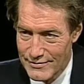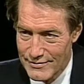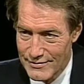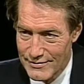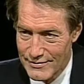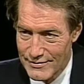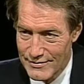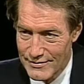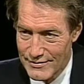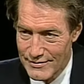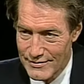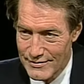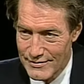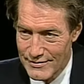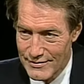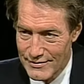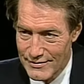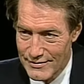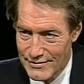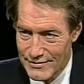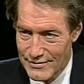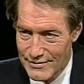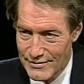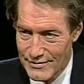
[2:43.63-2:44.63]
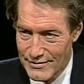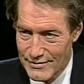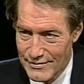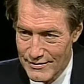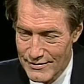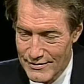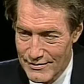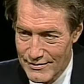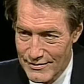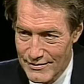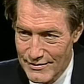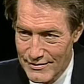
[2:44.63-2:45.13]
Um,
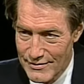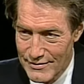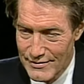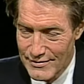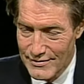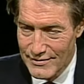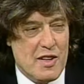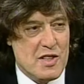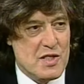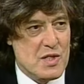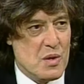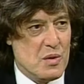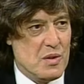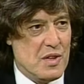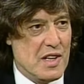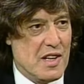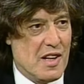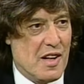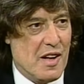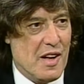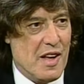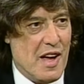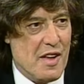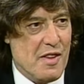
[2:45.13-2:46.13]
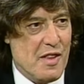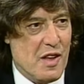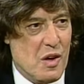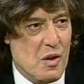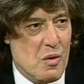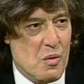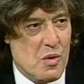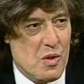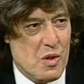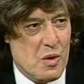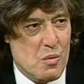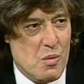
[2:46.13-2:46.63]
these don't divide so neatly. I
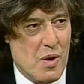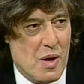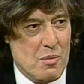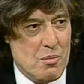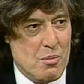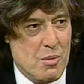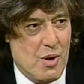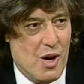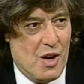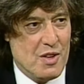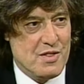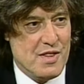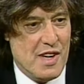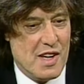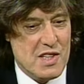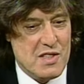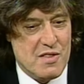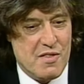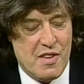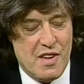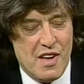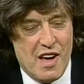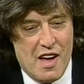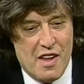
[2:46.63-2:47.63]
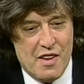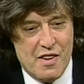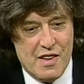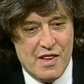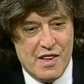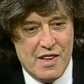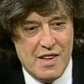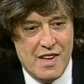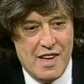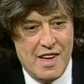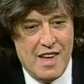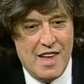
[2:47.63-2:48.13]
think the one partakes of the
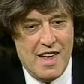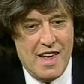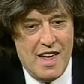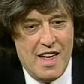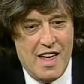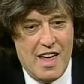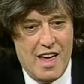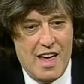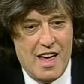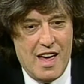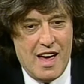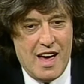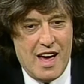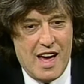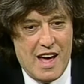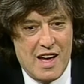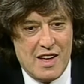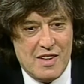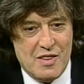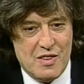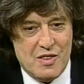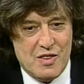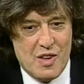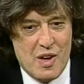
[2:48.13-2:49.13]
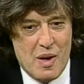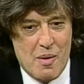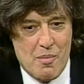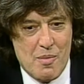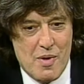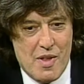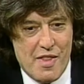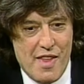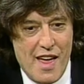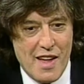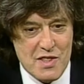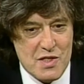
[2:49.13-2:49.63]
other. And
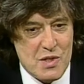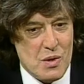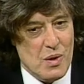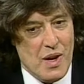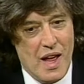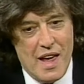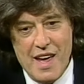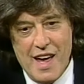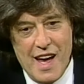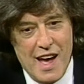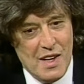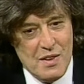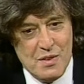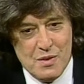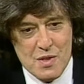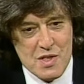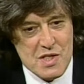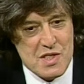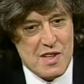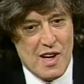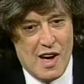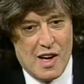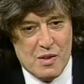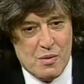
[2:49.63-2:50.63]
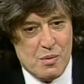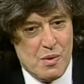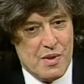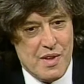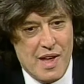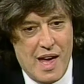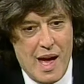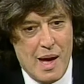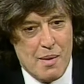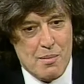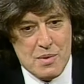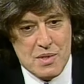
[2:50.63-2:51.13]
um, that's all I had to start with.
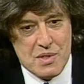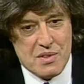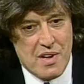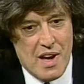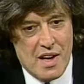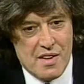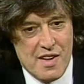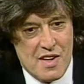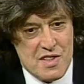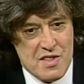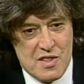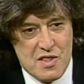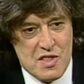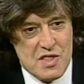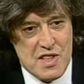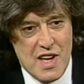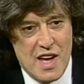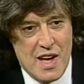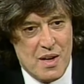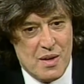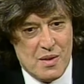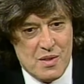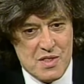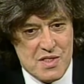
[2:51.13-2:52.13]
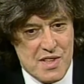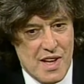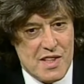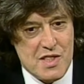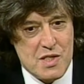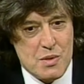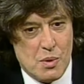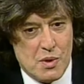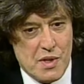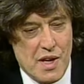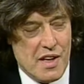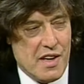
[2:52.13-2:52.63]
Abstract as it sounds,
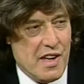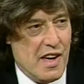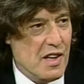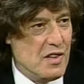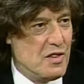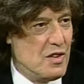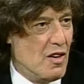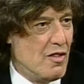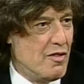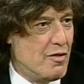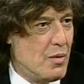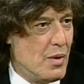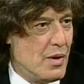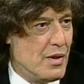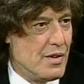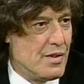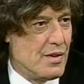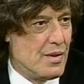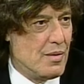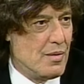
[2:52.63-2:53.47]
that's what I kicked off with.